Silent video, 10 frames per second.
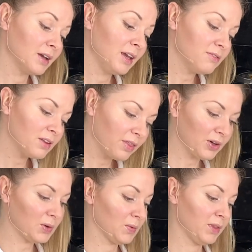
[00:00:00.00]
even
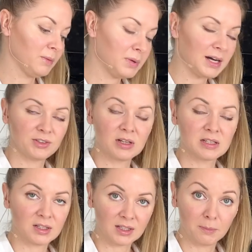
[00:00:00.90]
though the butter
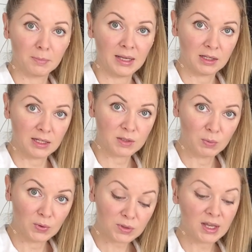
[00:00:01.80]
is not completely
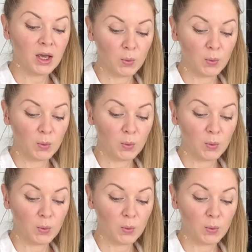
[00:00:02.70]
smooth,